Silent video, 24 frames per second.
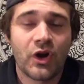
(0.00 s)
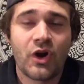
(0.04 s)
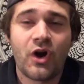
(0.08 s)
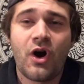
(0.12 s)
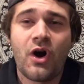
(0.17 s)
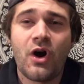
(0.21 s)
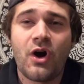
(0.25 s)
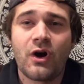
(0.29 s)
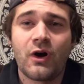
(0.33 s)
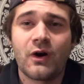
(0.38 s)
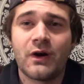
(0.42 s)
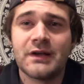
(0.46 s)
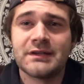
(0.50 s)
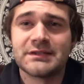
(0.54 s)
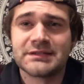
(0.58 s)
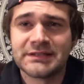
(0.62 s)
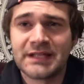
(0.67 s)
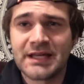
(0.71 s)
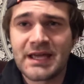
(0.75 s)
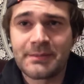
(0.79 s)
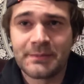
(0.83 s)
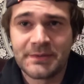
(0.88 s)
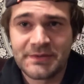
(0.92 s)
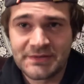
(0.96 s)
a car as
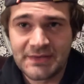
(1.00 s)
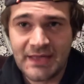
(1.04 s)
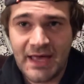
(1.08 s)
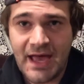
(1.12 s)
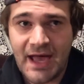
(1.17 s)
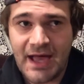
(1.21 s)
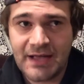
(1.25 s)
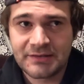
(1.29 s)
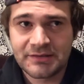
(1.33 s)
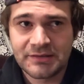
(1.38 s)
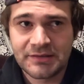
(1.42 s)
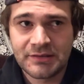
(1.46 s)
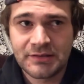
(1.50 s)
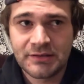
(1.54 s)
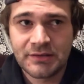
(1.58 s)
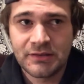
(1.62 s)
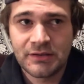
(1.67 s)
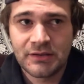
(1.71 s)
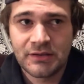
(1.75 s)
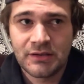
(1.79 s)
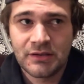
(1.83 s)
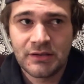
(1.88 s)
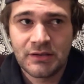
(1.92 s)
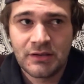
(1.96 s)
lame as that.
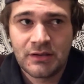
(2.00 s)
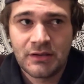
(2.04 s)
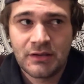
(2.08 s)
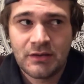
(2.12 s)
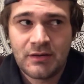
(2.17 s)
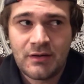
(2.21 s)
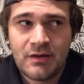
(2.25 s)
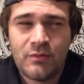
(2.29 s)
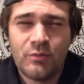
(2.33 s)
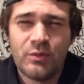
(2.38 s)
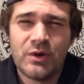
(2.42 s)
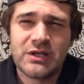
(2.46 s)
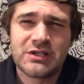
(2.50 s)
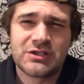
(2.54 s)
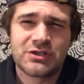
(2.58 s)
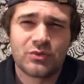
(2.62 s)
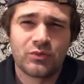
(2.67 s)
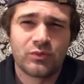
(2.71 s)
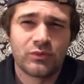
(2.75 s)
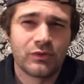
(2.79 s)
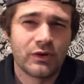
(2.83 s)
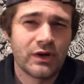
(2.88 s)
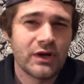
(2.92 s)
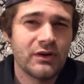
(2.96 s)
Which
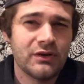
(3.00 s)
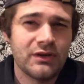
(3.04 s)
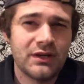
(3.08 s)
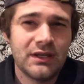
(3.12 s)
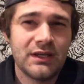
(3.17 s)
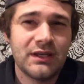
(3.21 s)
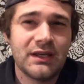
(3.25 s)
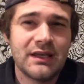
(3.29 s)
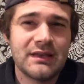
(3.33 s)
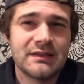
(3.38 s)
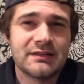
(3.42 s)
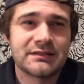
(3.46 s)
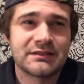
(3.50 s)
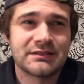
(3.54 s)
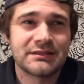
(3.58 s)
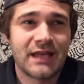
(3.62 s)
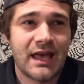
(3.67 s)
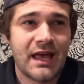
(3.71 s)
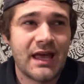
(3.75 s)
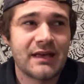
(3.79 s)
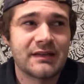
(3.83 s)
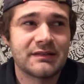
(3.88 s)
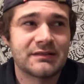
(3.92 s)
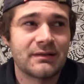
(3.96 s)
really is
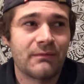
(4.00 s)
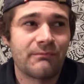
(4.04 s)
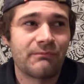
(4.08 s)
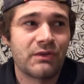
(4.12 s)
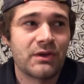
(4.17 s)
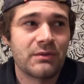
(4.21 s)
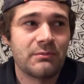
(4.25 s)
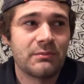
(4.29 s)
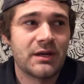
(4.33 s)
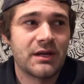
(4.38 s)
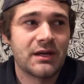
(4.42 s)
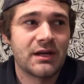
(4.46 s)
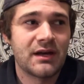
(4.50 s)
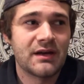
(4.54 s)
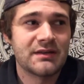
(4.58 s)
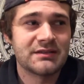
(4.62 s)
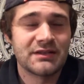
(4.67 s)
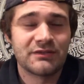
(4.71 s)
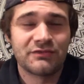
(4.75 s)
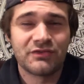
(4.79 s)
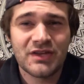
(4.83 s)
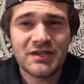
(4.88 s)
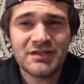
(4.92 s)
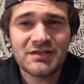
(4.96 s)
saying something, because
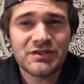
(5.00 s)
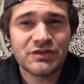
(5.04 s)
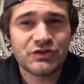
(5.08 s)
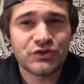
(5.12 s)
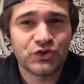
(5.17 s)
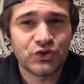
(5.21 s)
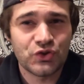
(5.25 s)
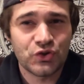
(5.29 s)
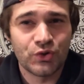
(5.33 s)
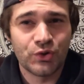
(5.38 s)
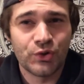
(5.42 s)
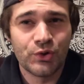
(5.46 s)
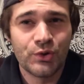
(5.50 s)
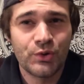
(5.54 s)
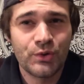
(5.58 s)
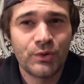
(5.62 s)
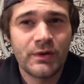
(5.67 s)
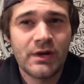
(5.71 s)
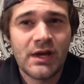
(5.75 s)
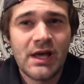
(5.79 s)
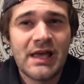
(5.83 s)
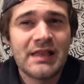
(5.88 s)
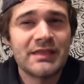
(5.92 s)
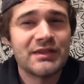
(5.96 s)
if this is
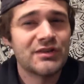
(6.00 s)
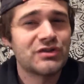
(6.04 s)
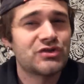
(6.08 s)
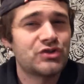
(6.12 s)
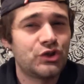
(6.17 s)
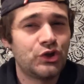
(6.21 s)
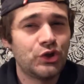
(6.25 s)
true, this